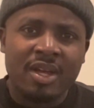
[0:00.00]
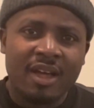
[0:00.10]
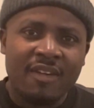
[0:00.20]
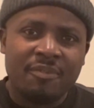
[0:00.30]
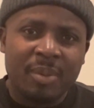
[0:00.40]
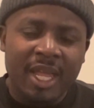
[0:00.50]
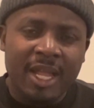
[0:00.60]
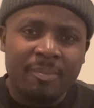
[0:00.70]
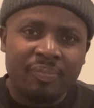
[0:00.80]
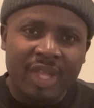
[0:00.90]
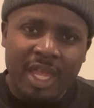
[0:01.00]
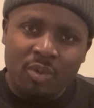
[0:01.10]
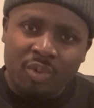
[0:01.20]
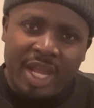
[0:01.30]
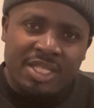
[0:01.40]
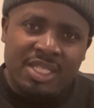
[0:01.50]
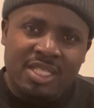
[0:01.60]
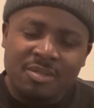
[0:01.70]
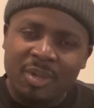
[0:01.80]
of being a racist,